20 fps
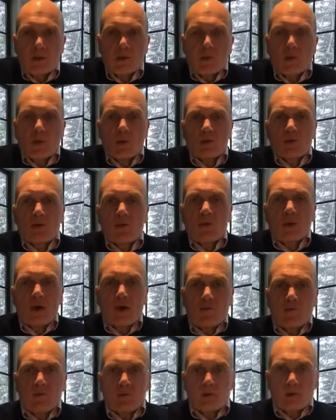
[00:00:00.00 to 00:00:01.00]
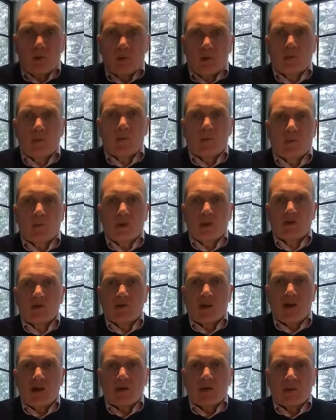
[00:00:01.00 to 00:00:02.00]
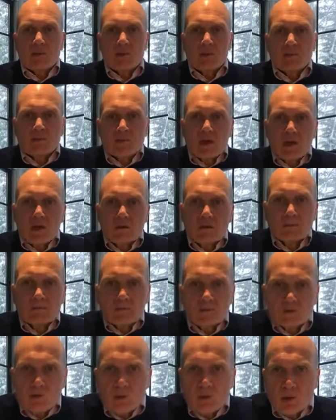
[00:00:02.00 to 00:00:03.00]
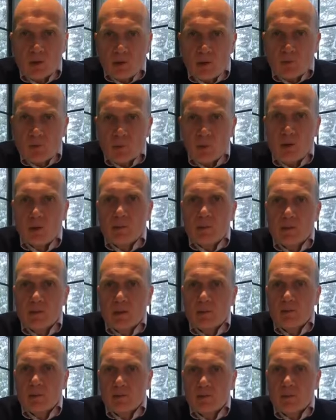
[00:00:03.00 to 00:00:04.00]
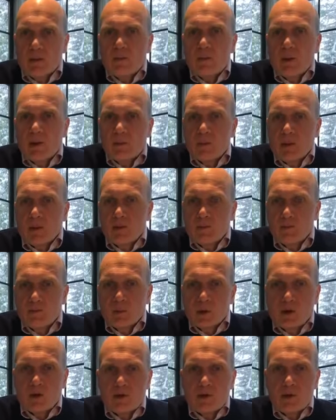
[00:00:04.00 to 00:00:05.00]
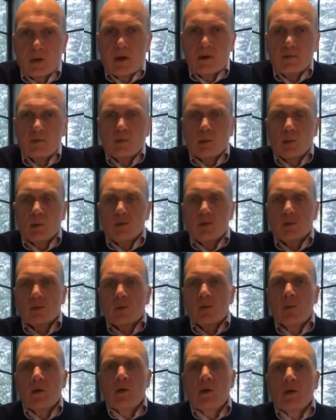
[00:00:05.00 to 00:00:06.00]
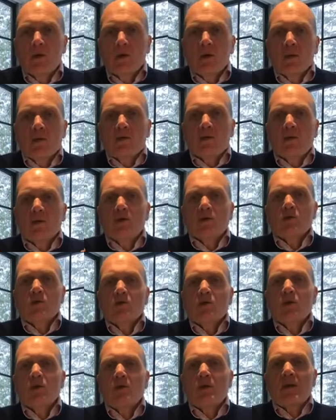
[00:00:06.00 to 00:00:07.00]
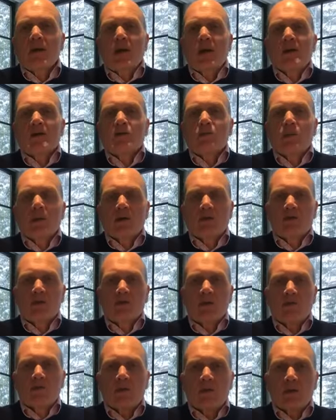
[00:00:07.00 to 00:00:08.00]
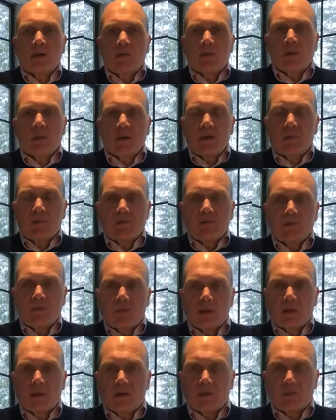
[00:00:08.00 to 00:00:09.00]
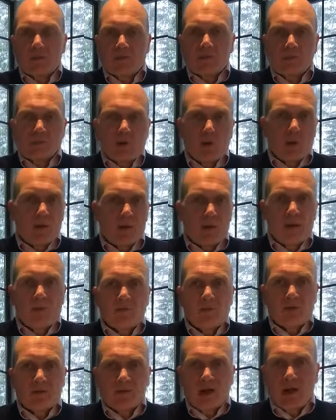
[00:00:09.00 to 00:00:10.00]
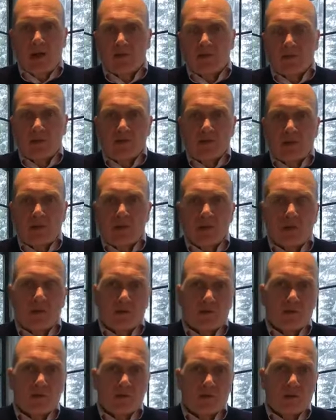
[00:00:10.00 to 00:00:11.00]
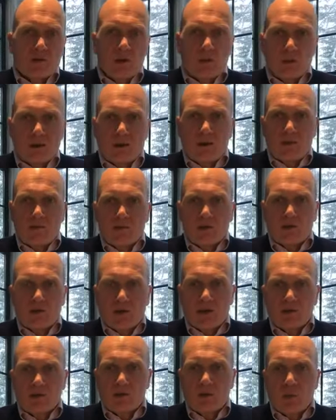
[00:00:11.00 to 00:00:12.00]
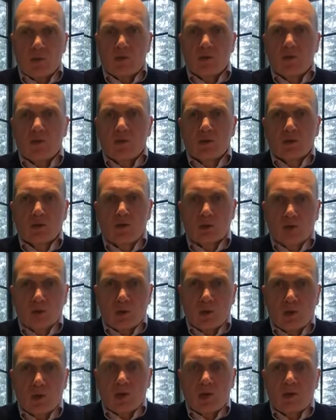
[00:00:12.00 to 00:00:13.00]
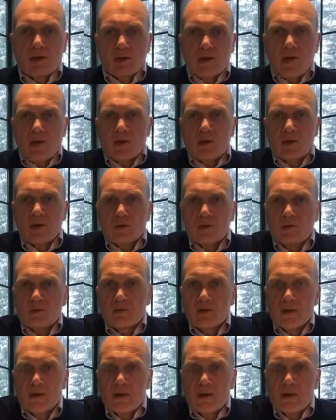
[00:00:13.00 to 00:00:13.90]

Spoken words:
when you have a written-based document. And so what do I mean by being more creative? Well, there are certain aspects of every company that you want to emphasize, and there's other things that you don't want to emphasize. So when you control the narrative